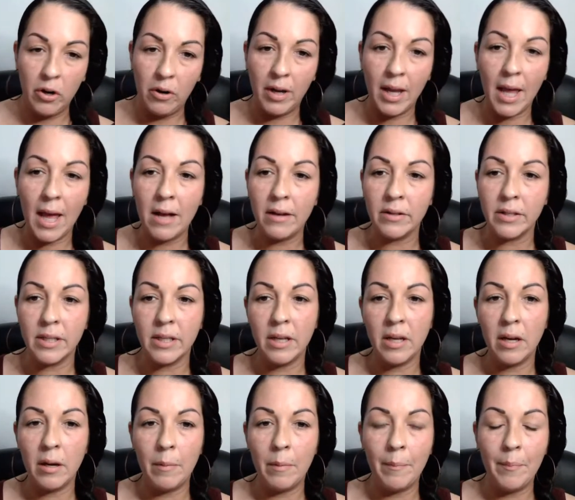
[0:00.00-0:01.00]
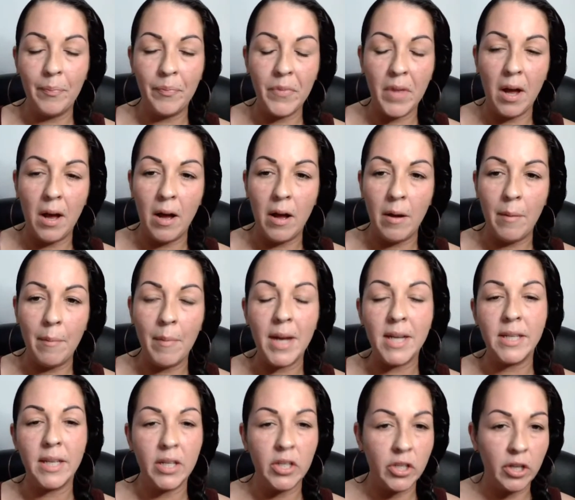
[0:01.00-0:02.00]
calcium, I
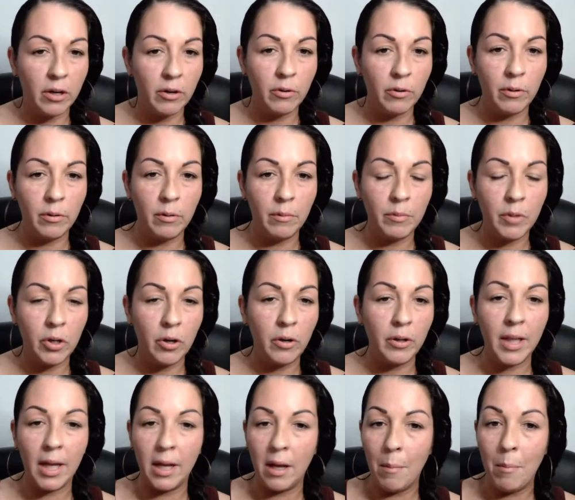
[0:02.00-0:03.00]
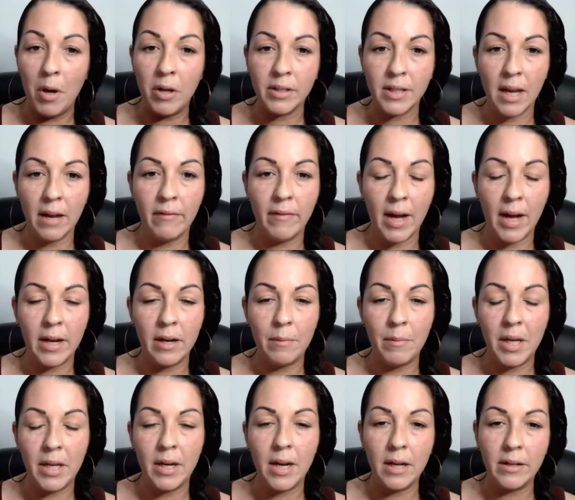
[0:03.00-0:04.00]
take general, like a
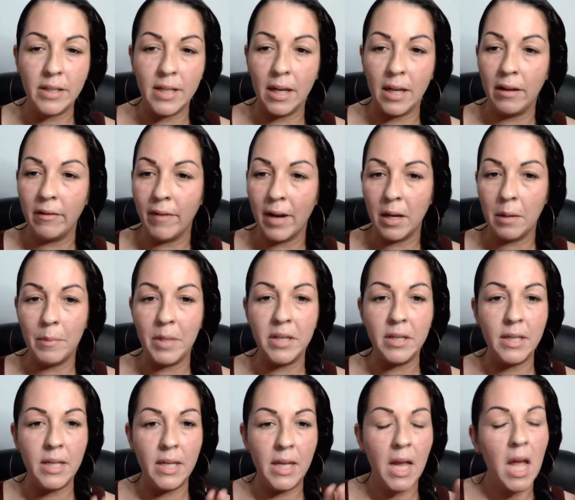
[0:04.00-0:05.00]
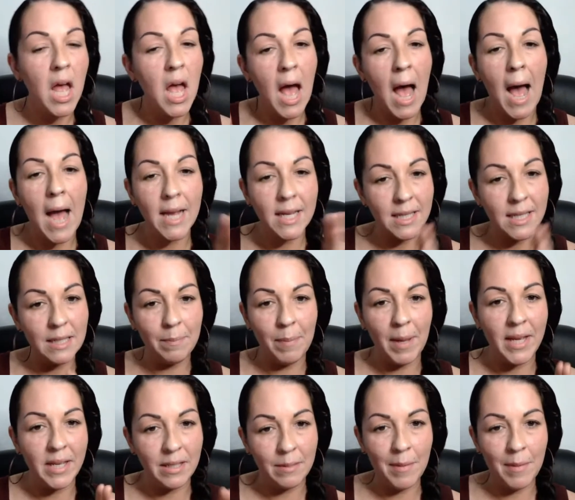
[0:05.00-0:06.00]
multivitamin, I'll take a vitamin D. I space